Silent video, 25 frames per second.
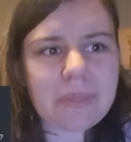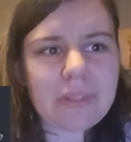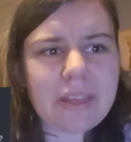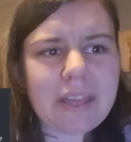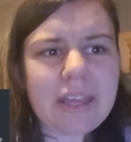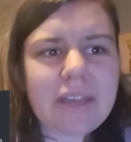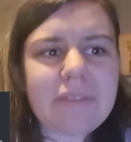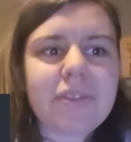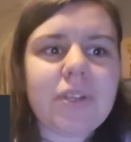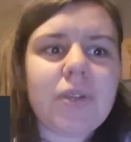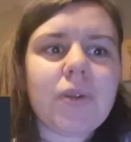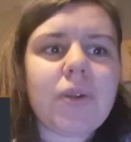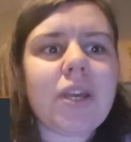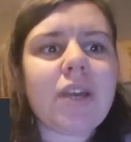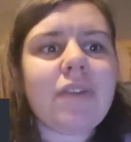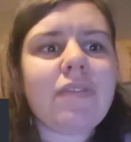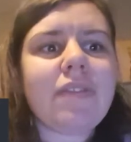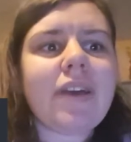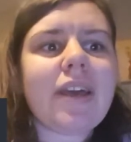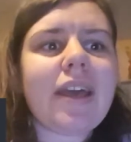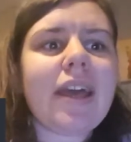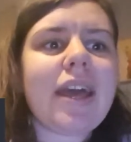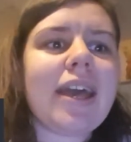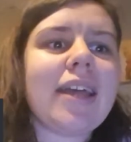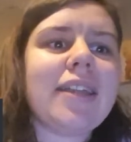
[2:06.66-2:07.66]
Have you ever
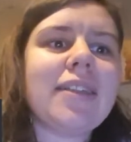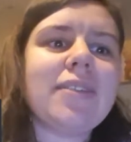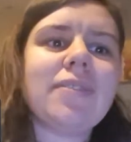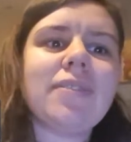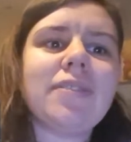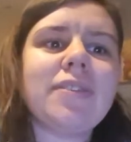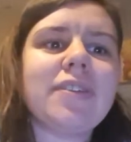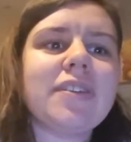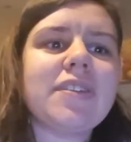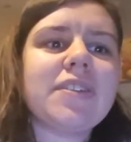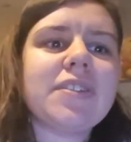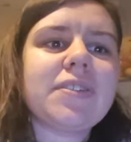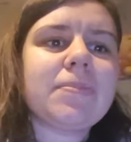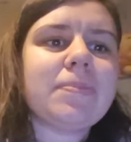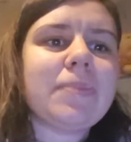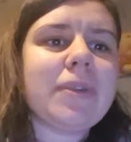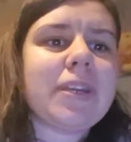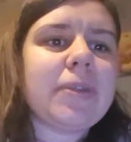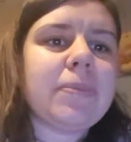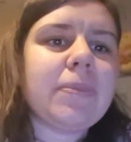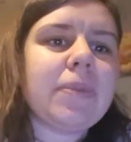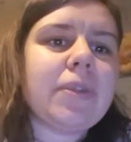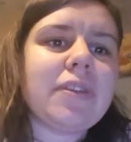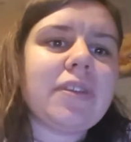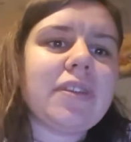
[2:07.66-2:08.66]
had
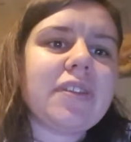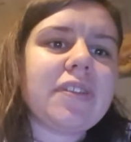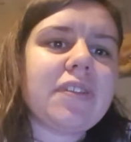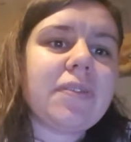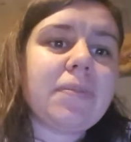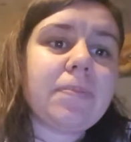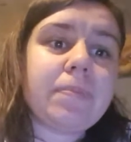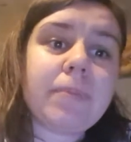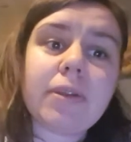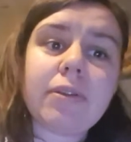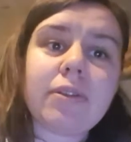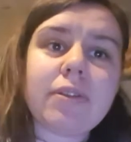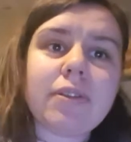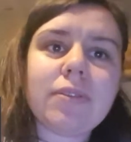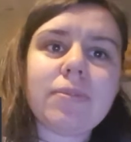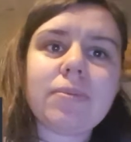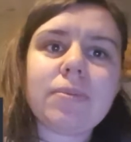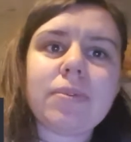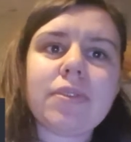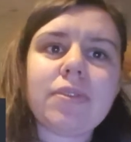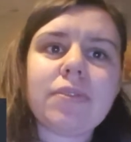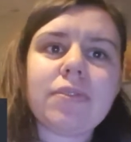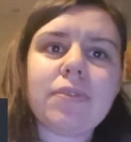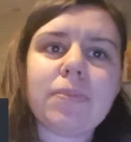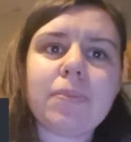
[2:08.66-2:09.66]
unexplainable experience with
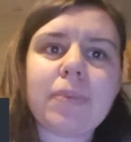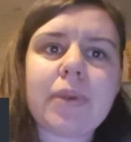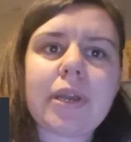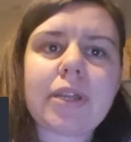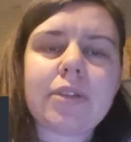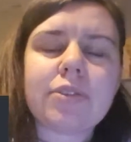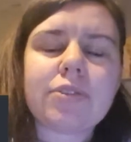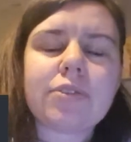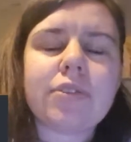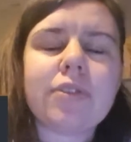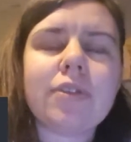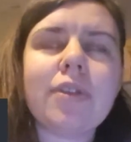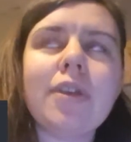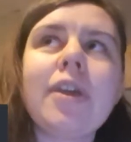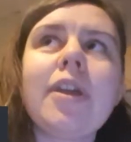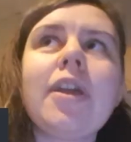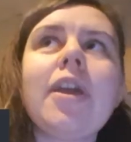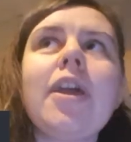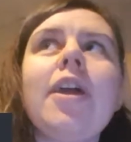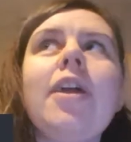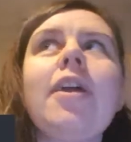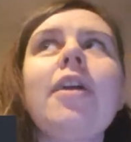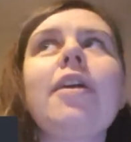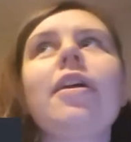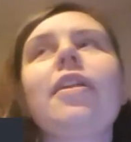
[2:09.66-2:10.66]
the supernatural?
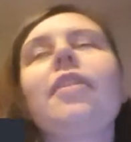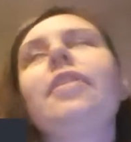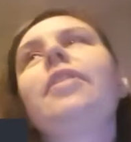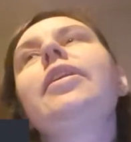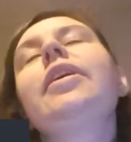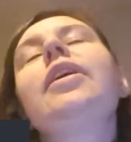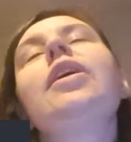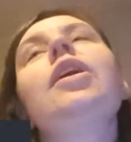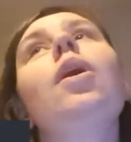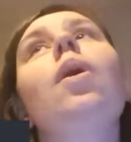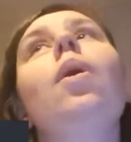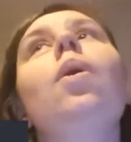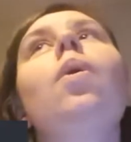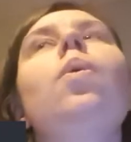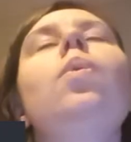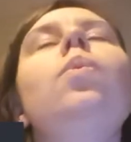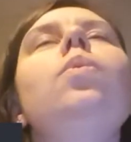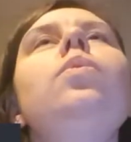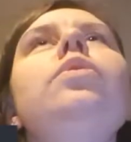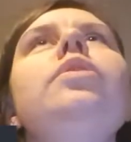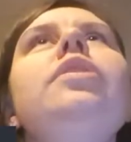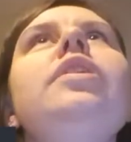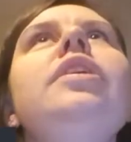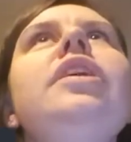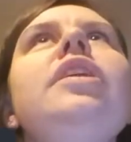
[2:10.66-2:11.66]
It's the
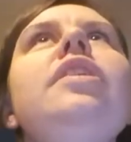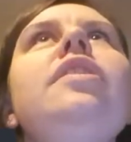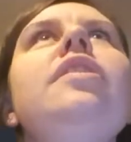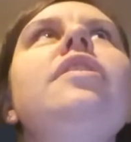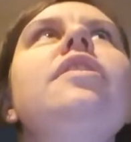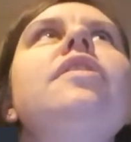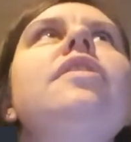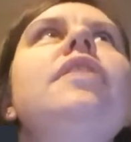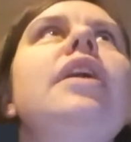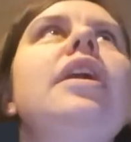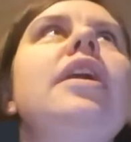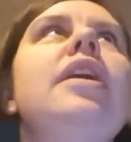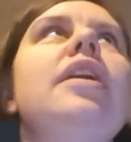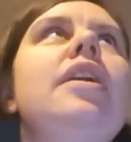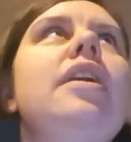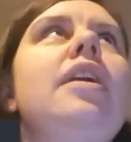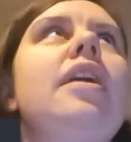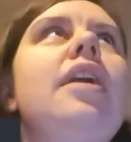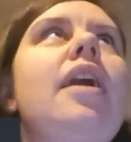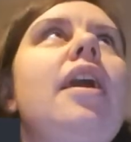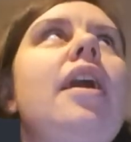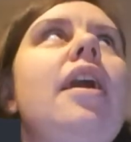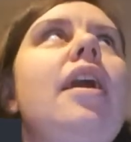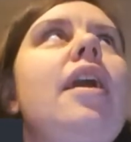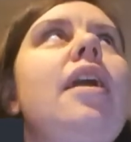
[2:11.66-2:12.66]
only thing
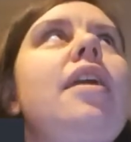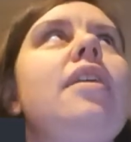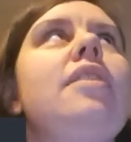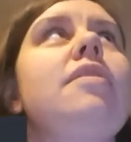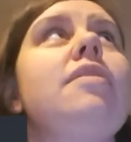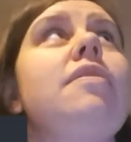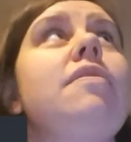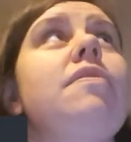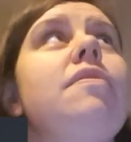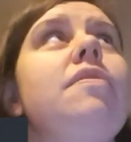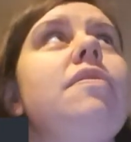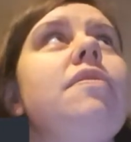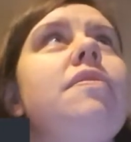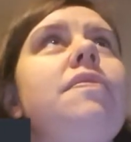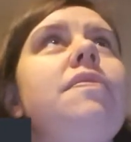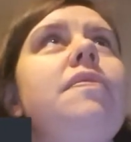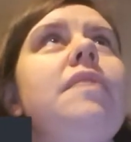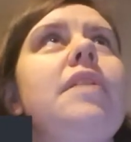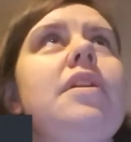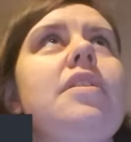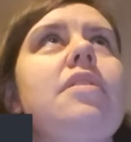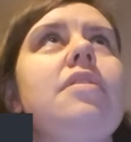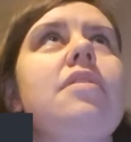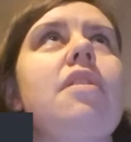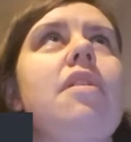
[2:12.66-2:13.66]
I can
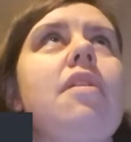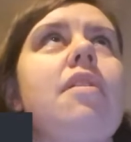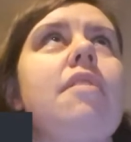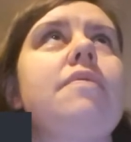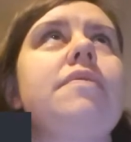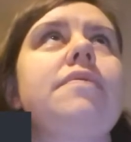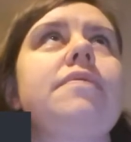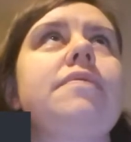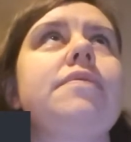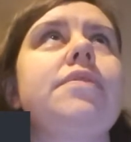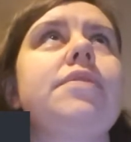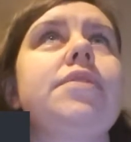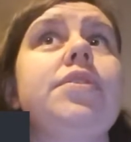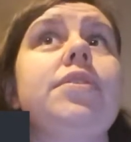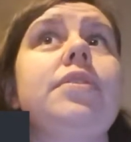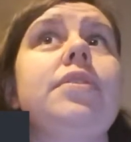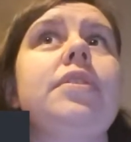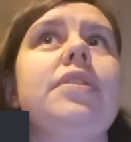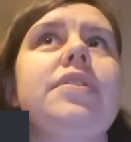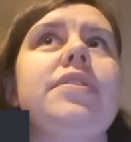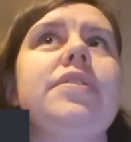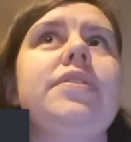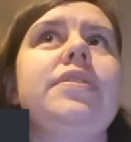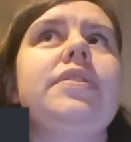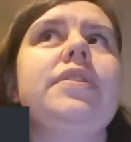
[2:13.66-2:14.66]
think of to
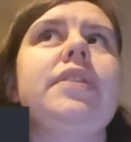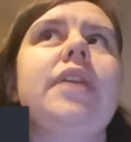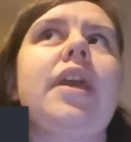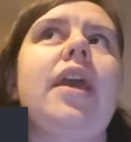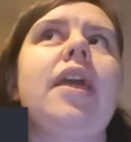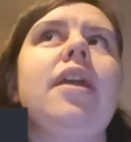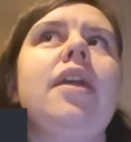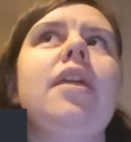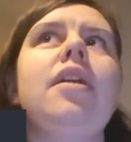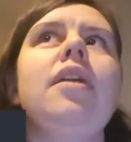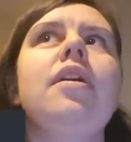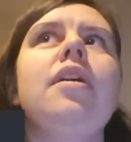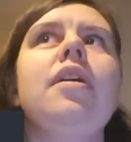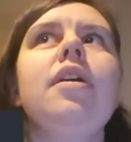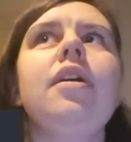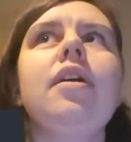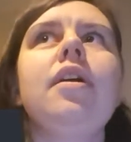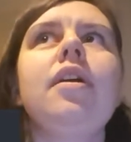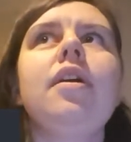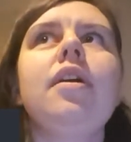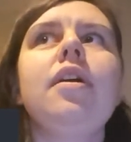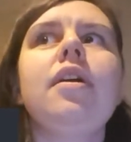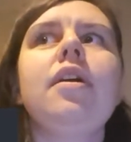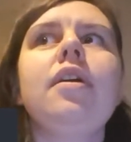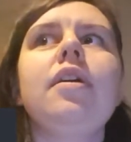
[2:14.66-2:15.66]
this day.
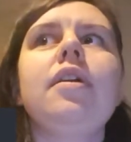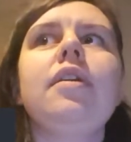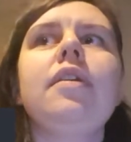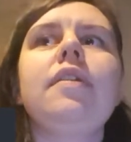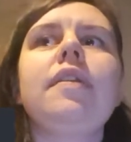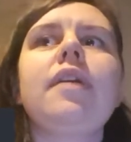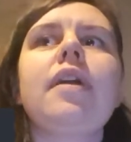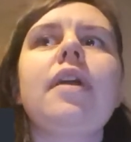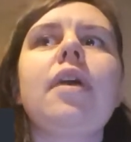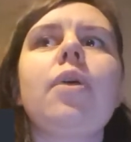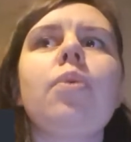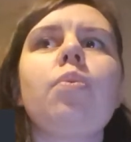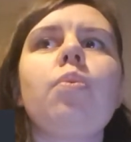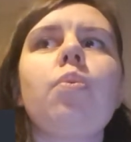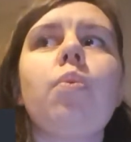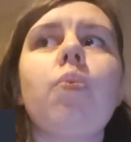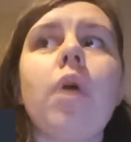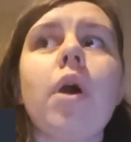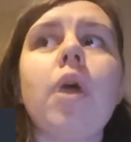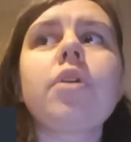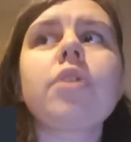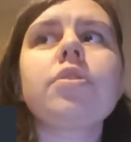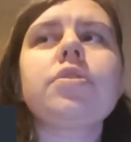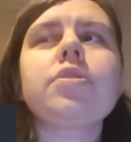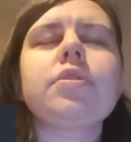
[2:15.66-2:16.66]
It's like I
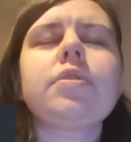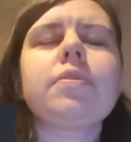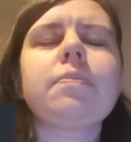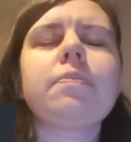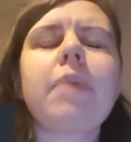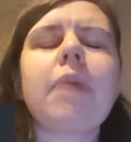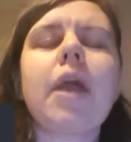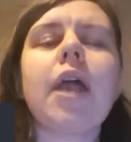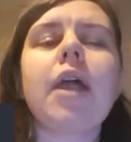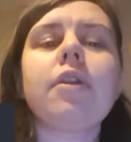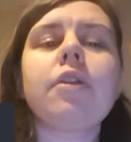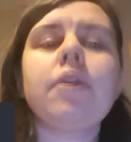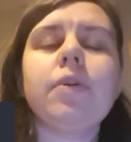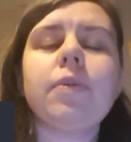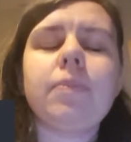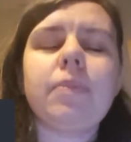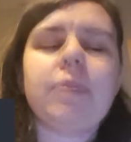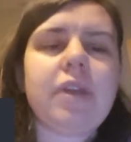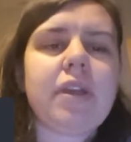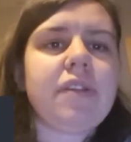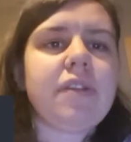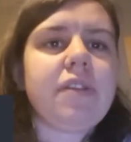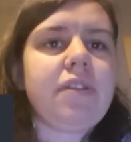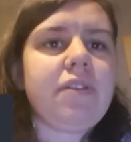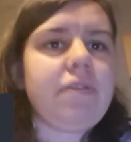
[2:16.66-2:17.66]
watched Paranormal
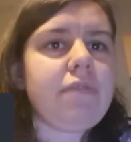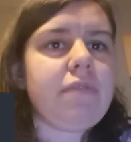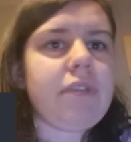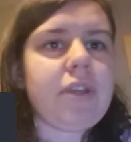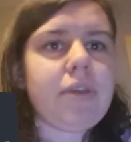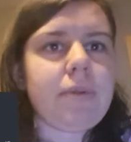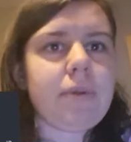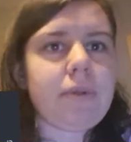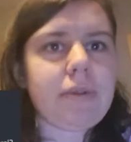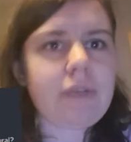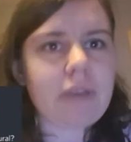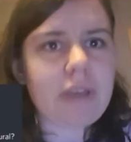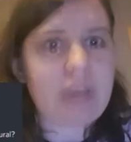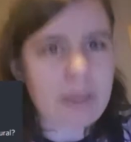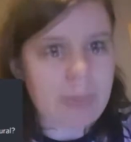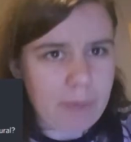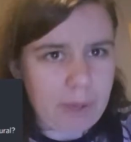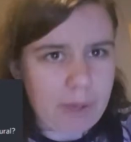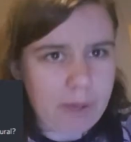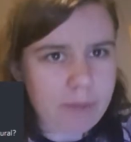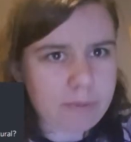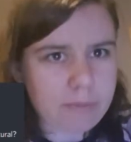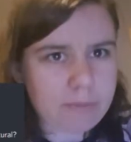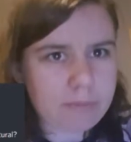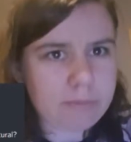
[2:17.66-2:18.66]
Activity when it came
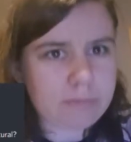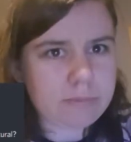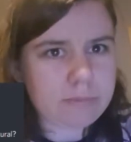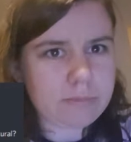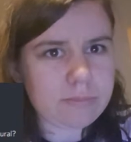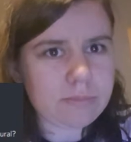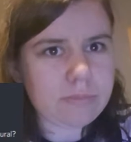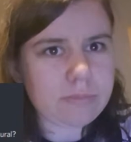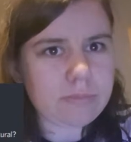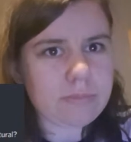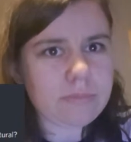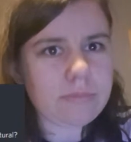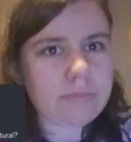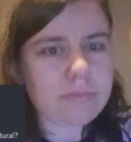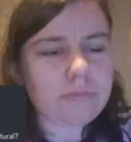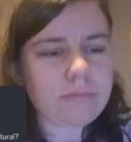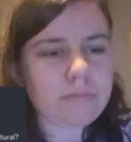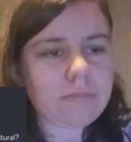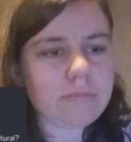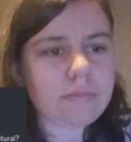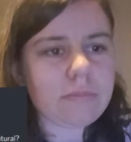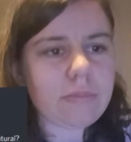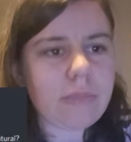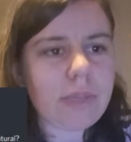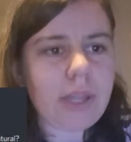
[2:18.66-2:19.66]
out.
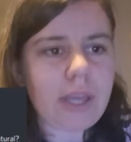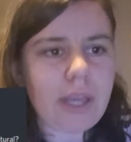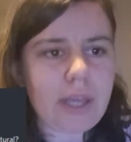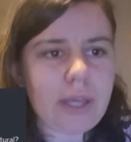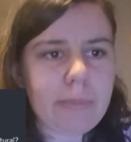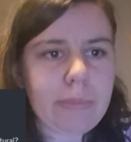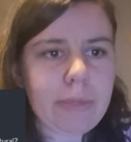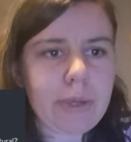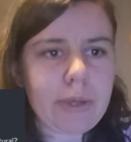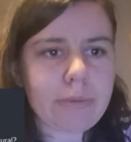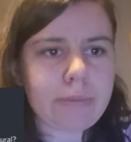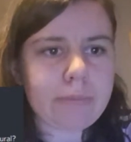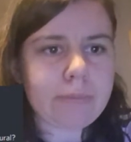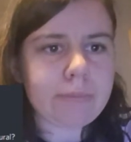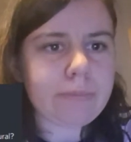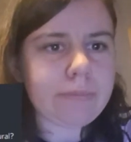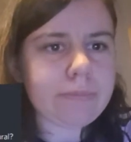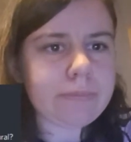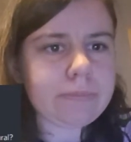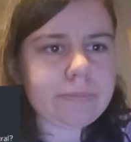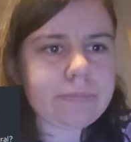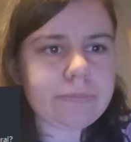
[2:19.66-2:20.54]
Came home,